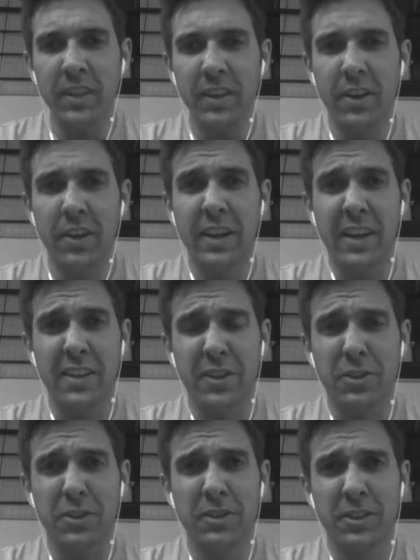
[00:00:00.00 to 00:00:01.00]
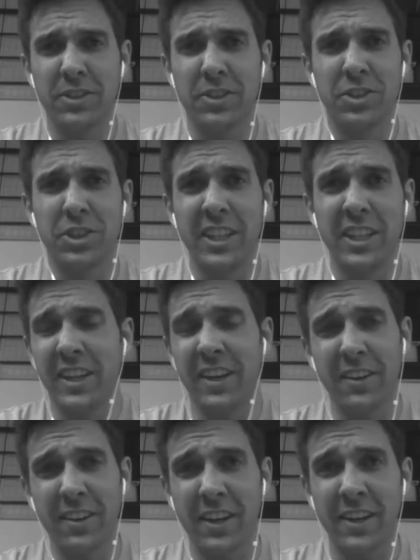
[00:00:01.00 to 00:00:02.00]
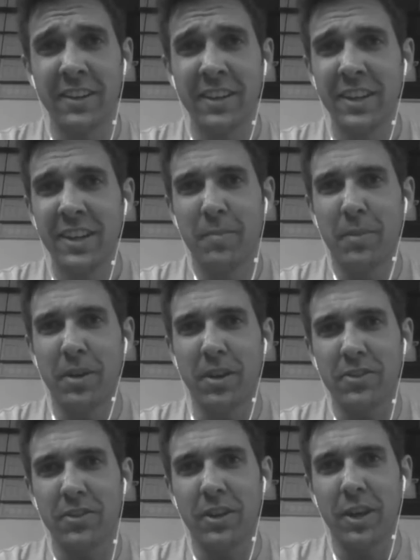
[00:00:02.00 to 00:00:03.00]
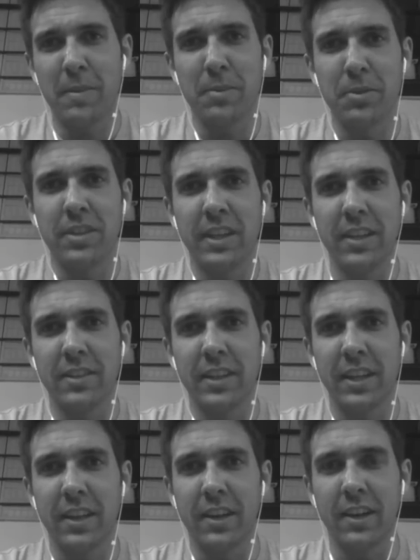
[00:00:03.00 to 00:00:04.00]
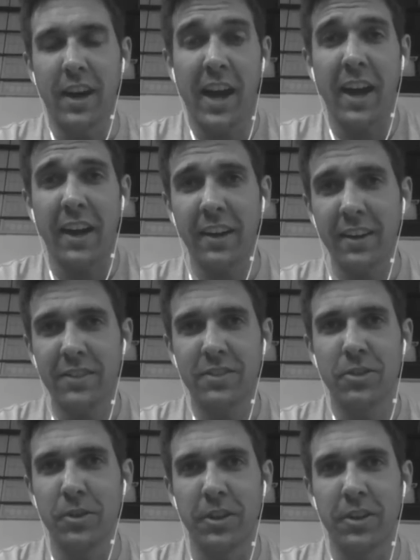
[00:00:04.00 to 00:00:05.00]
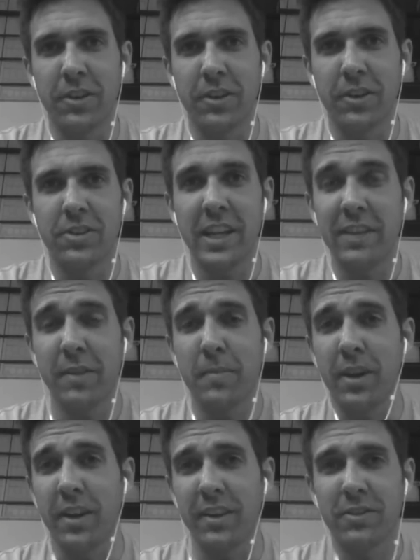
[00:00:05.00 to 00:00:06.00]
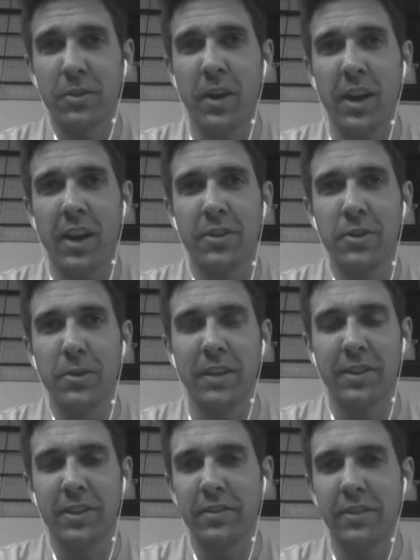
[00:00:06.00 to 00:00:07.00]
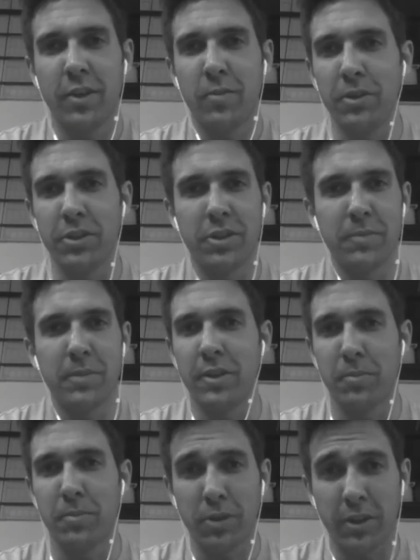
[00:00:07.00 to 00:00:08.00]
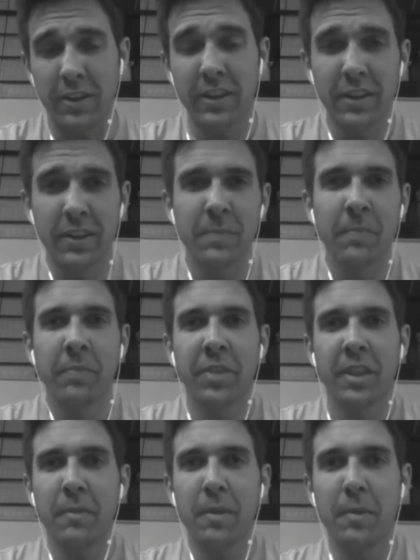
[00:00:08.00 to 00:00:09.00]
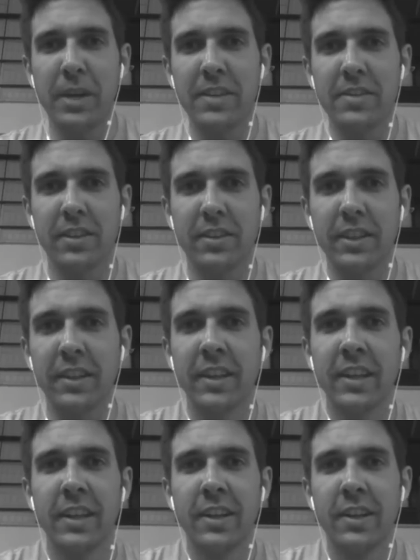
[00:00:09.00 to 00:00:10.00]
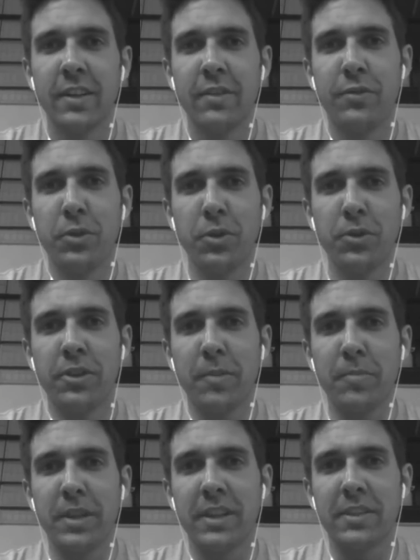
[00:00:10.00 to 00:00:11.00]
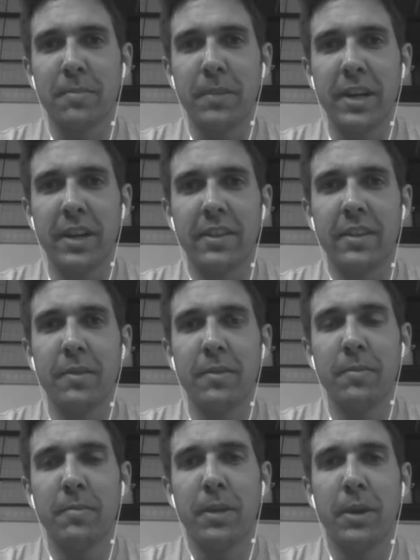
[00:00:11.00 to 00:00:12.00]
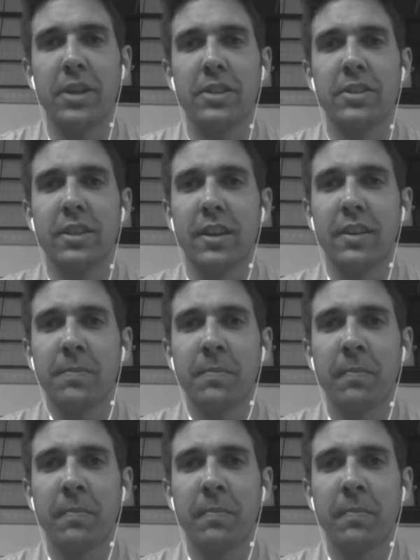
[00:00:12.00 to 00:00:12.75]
unethical because you're cheating the airline, but also a lot of people see it as a hack. So you're saving money, so why not do it? If it's available, you should be able to book it. But basically, fuel dumping is a method by which there's